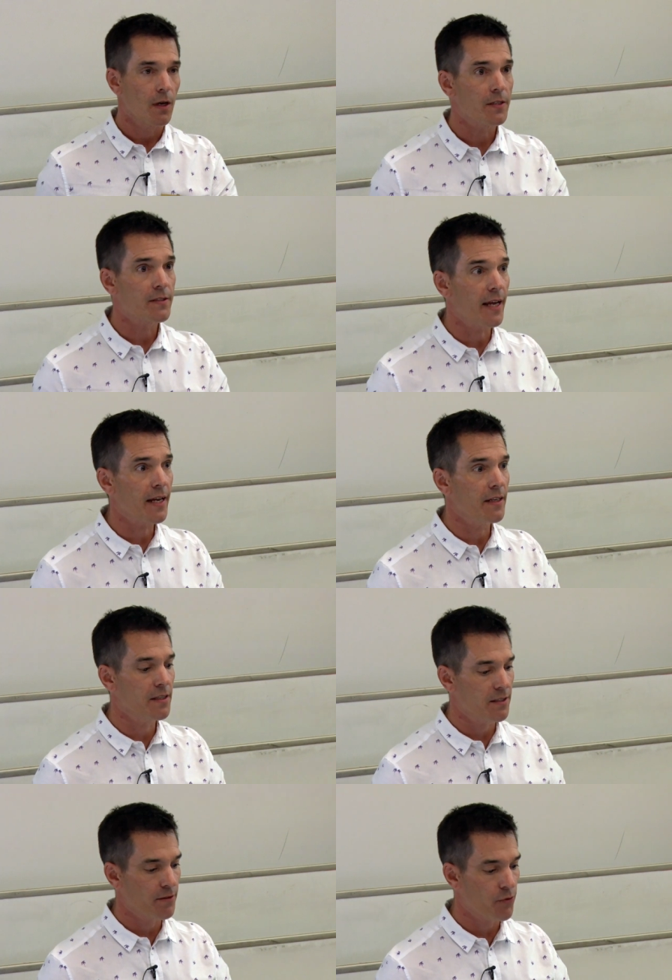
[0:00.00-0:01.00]
A
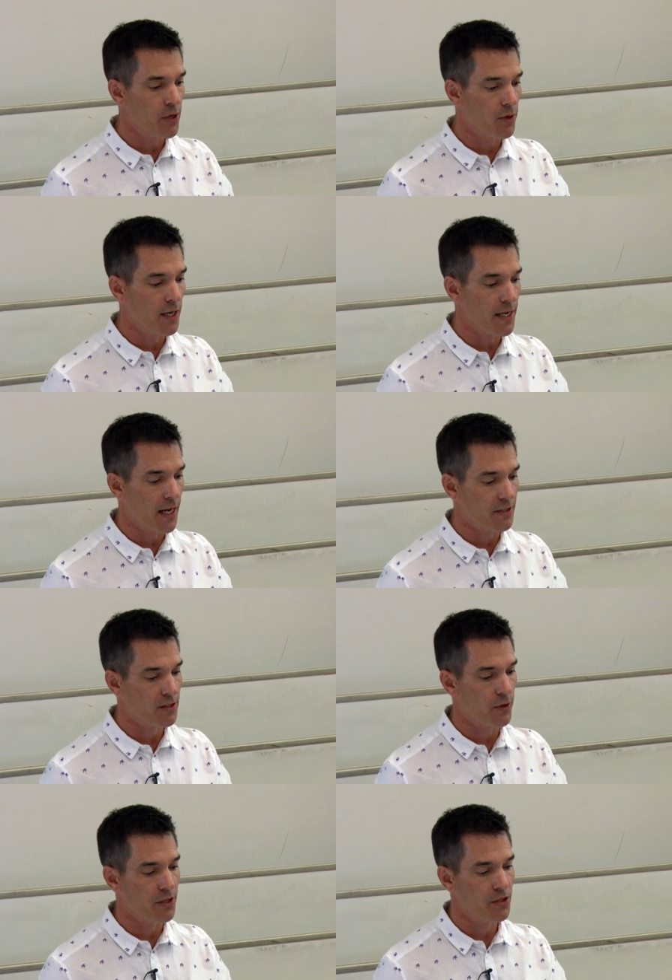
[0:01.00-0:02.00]
second frequently
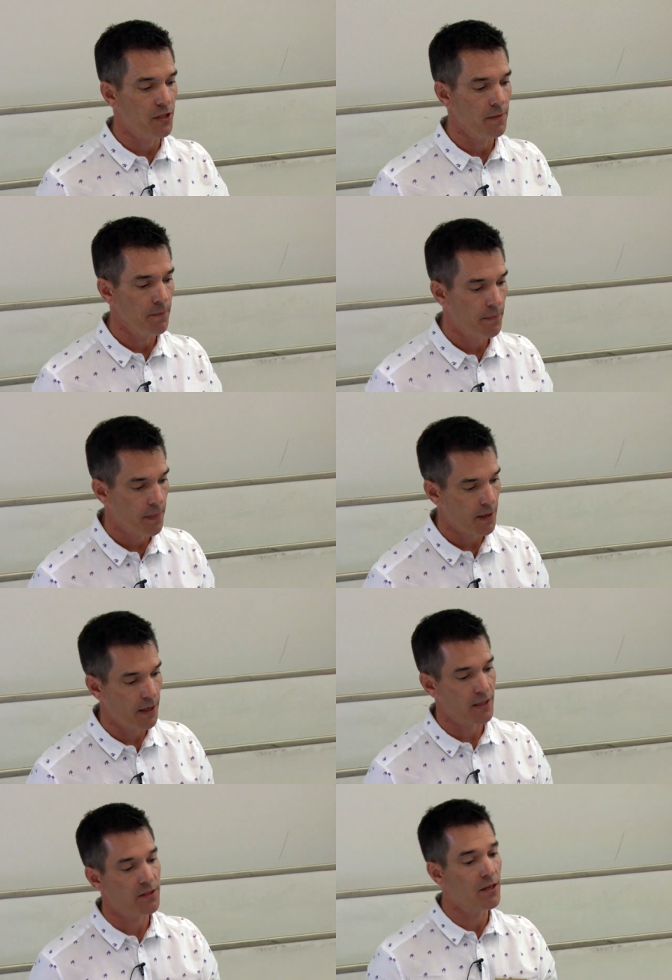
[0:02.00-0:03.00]
asked question,
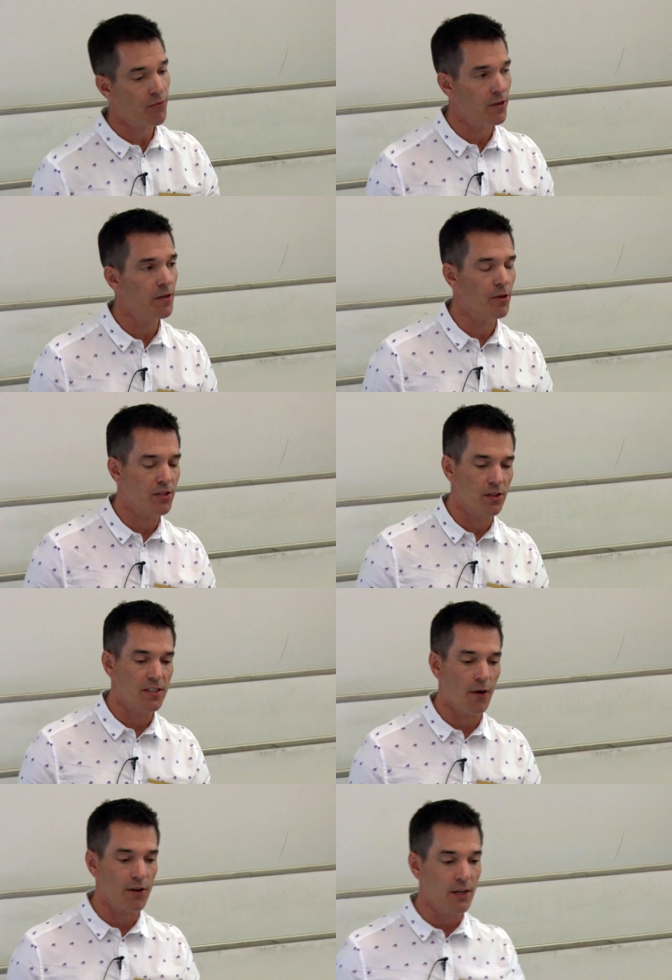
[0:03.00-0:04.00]
uh, it's different, but it's
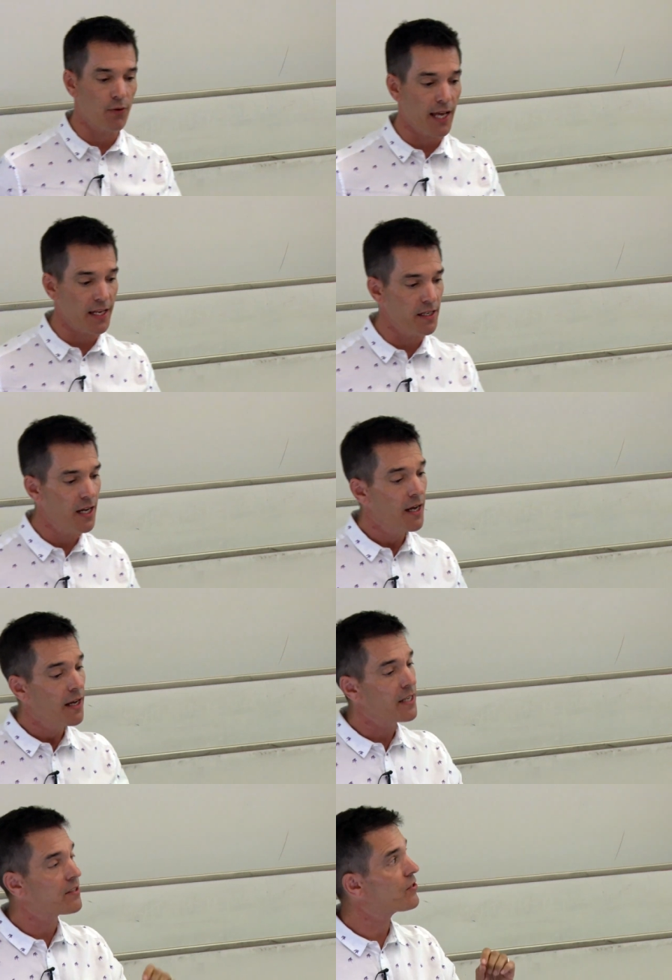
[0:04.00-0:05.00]
undoubtedly related.
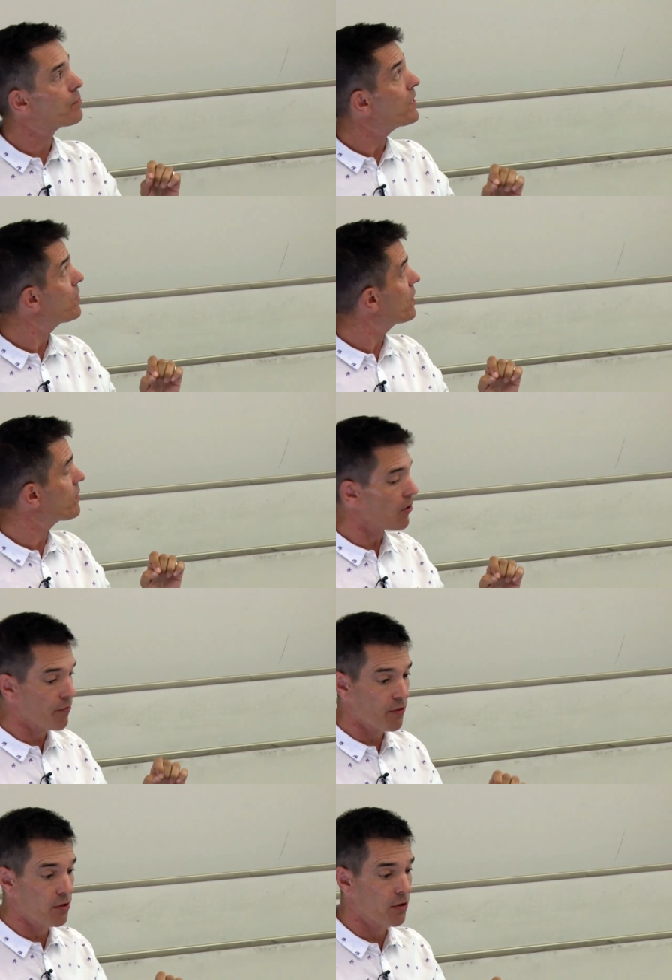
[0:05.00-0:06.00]
It's a species
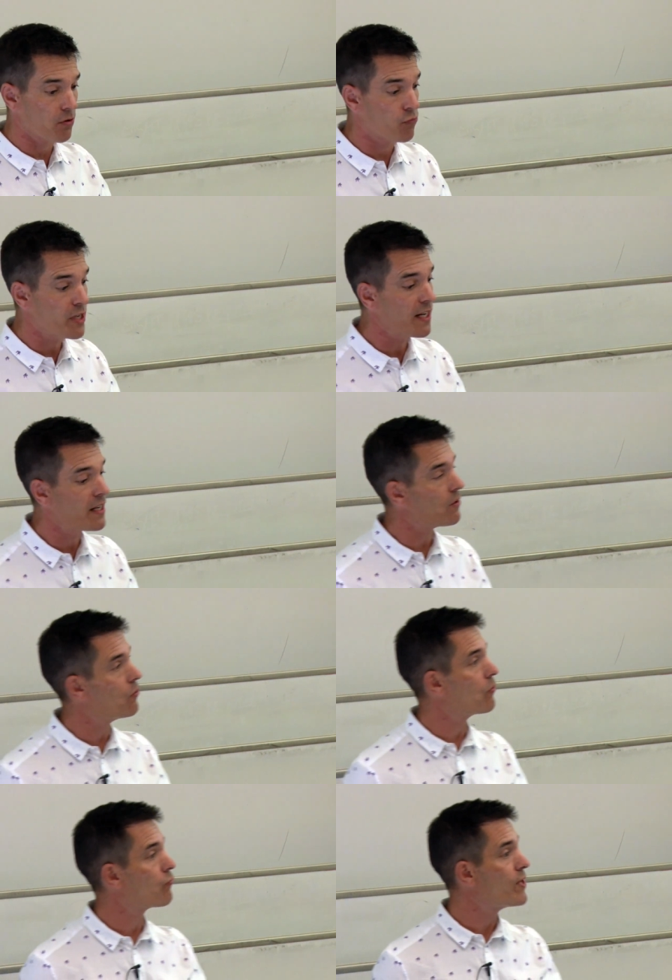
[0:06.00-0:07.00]
of the really
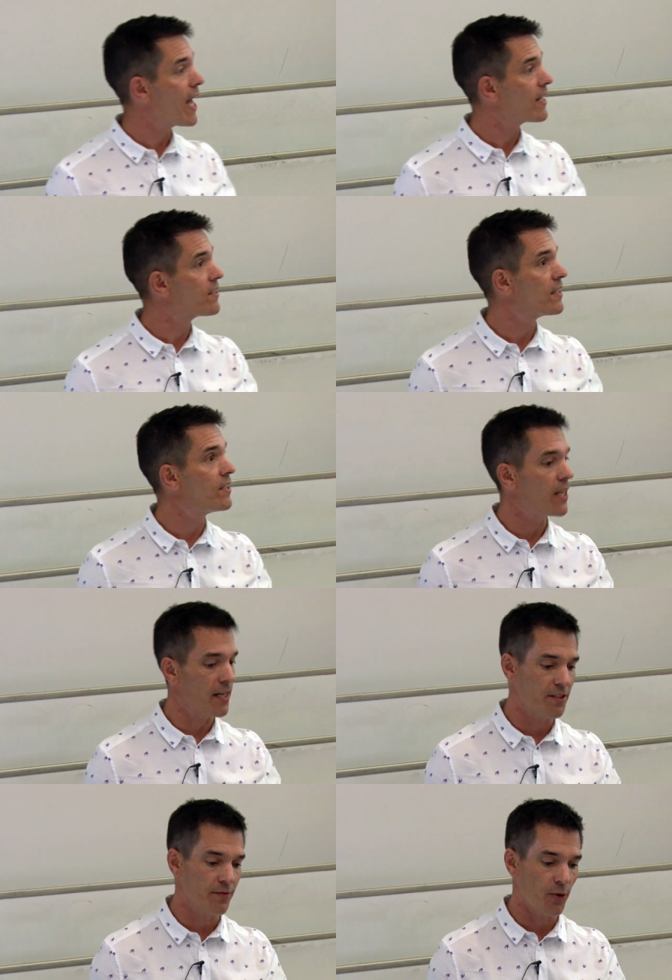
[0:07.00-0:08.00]
or reality
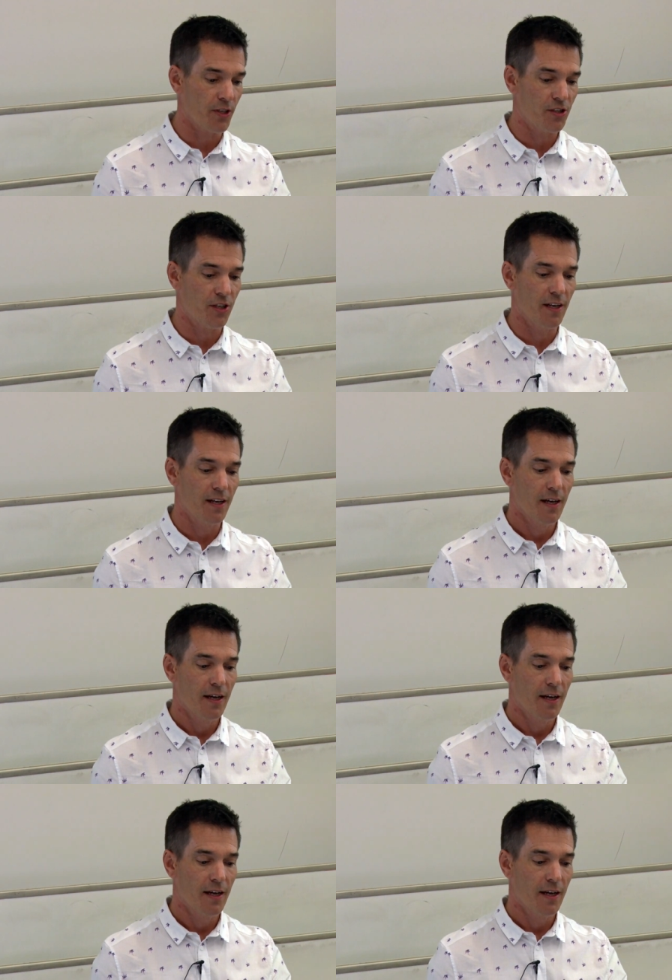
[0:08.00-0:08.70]
genus of question.